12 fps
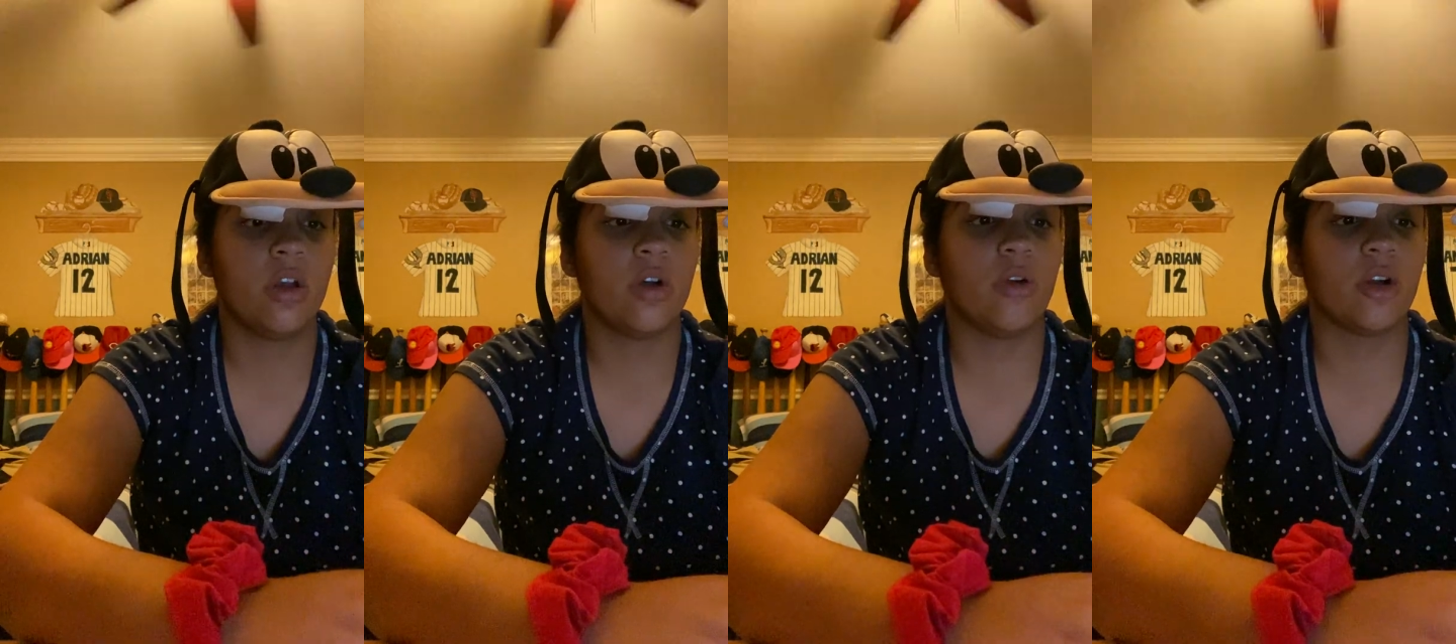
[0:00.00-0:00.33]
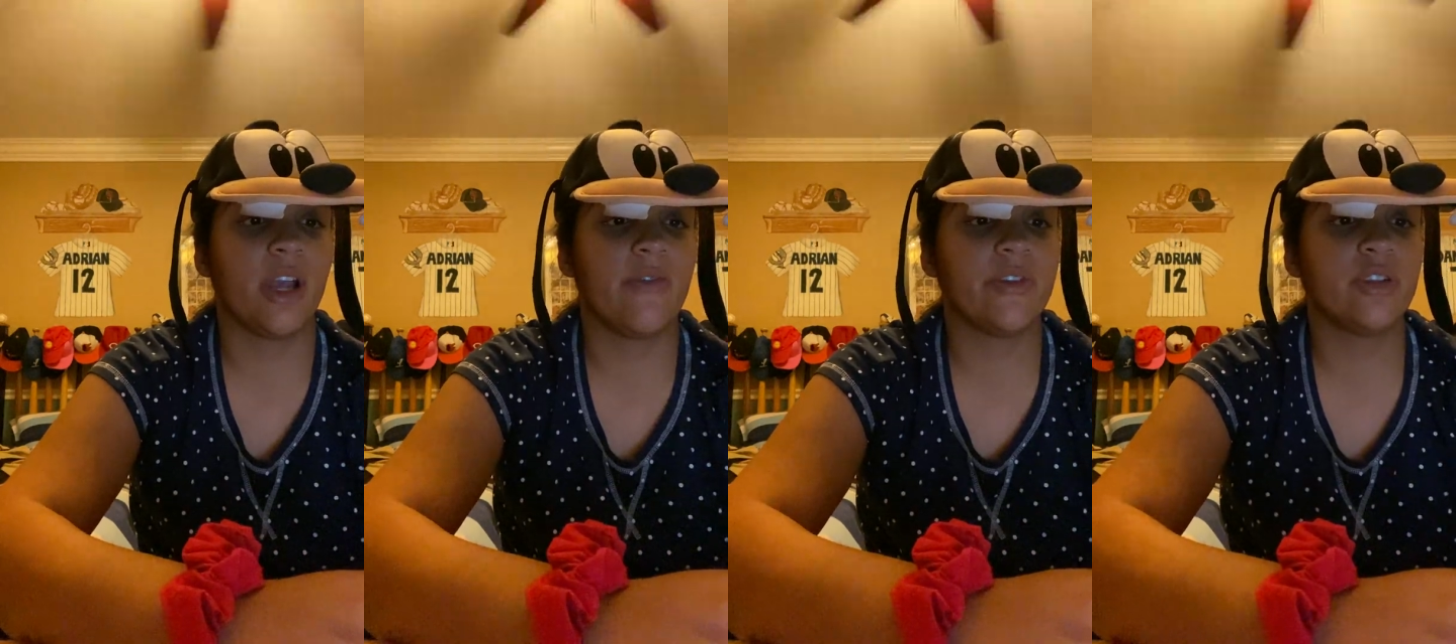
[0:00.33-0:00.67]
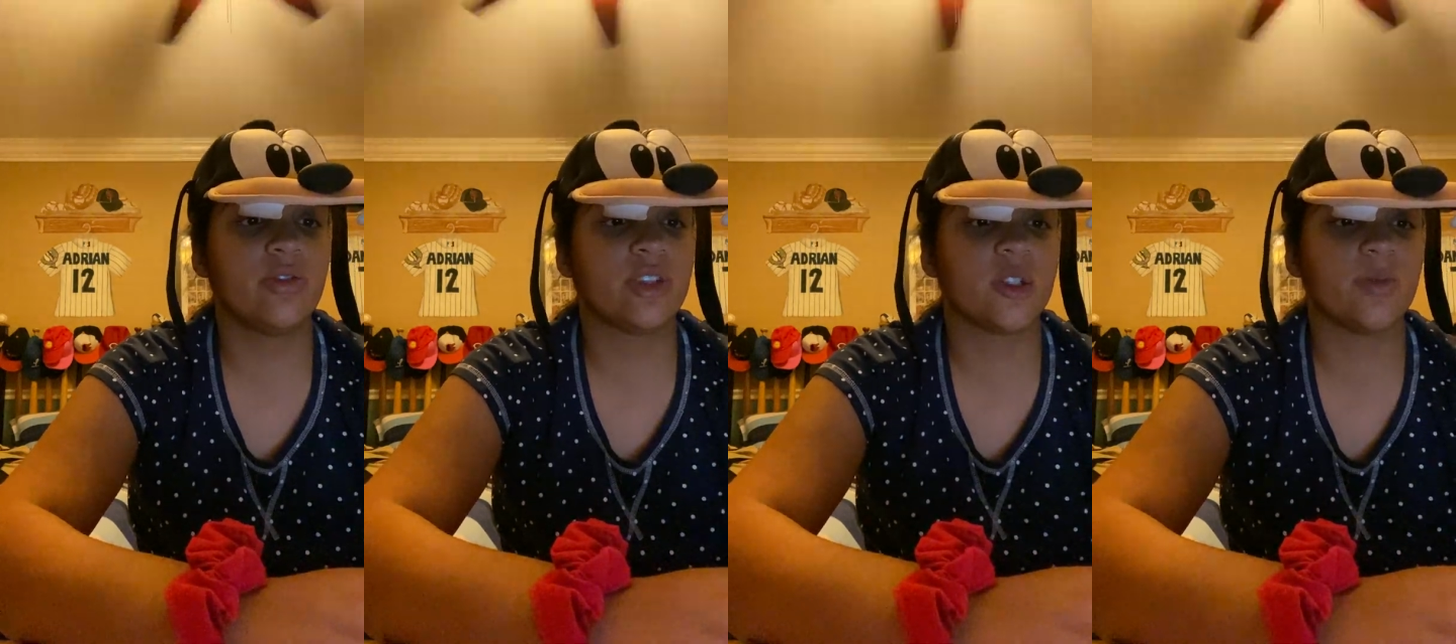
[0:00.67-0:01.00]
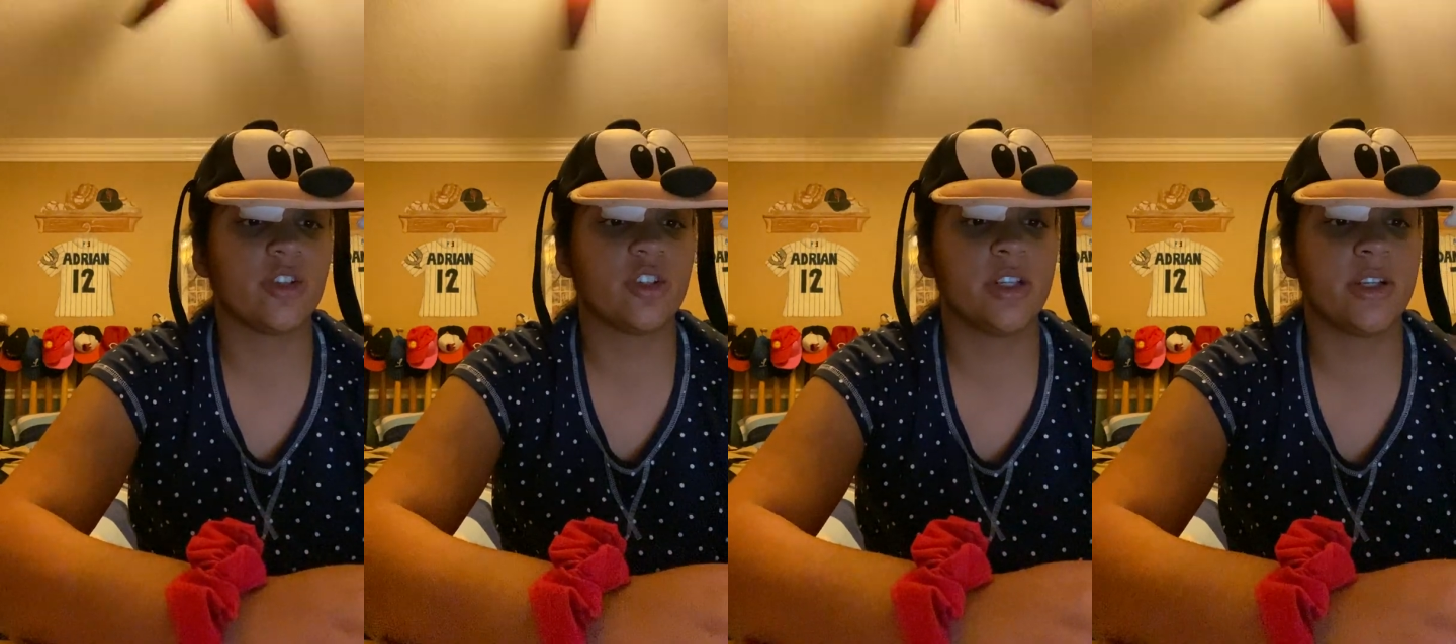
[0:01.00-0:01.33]
While caffeine use,
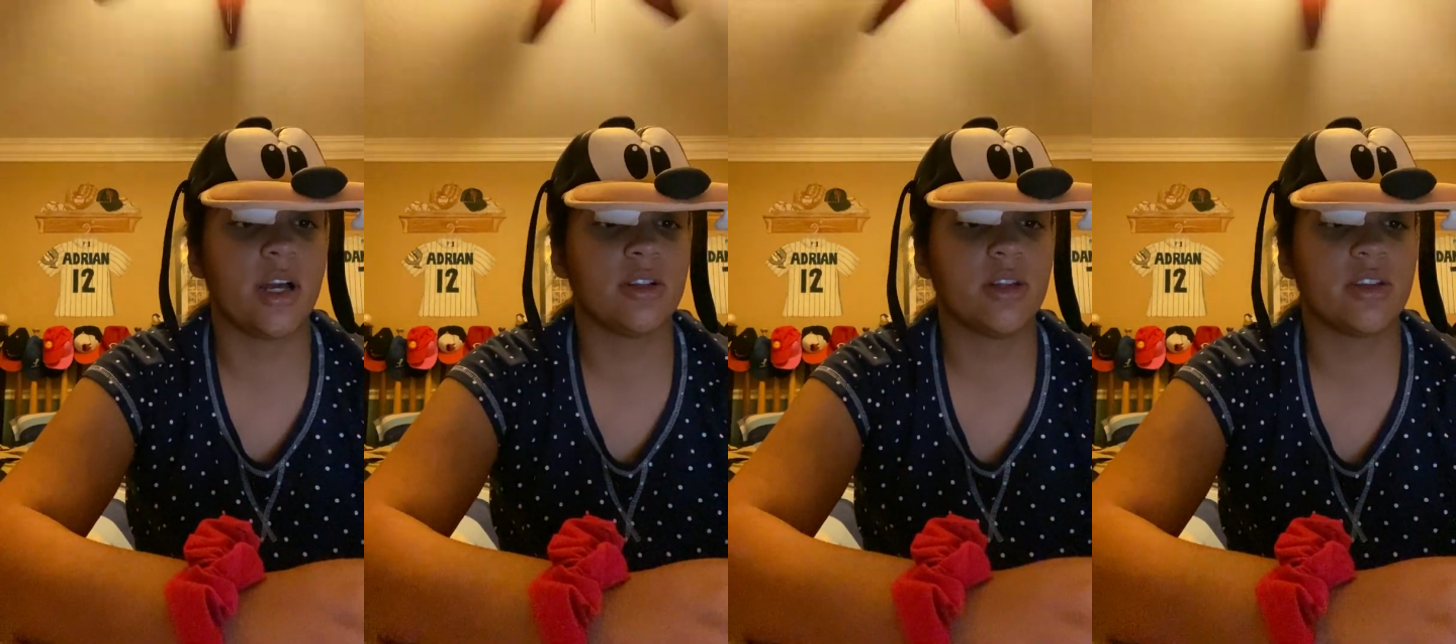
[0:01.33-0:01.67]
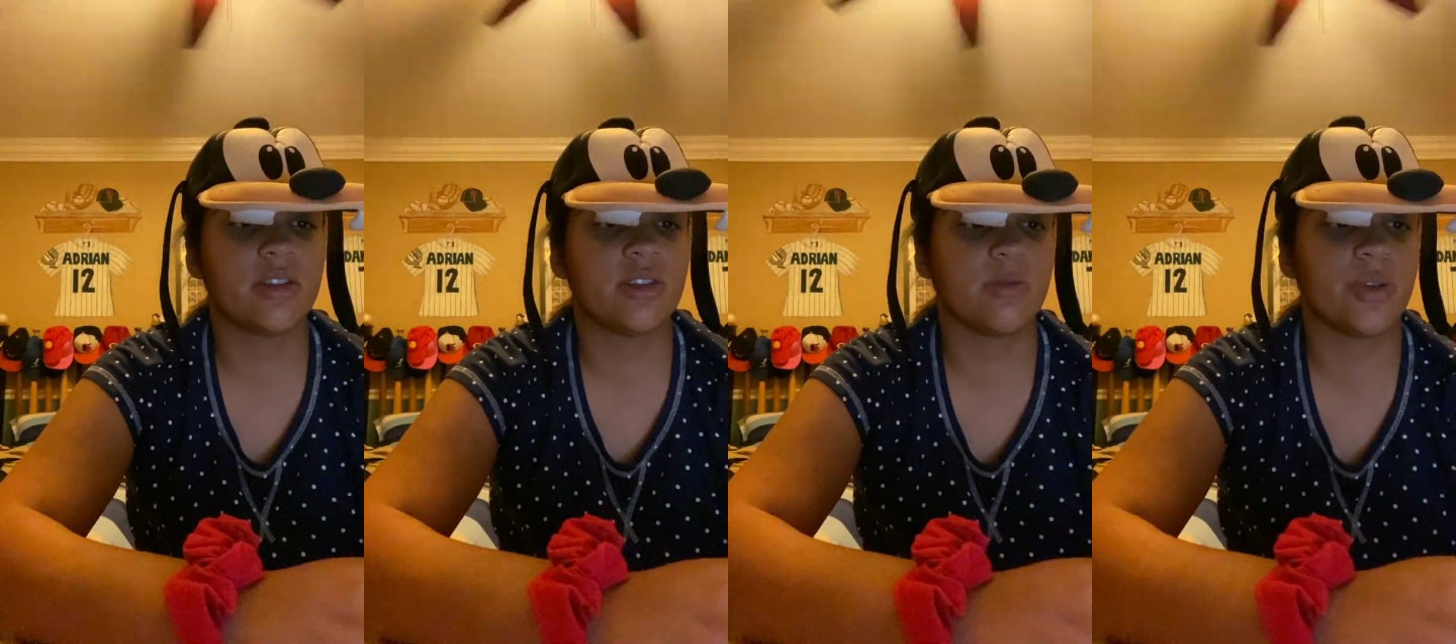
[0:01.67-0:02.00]
especially in adolescents,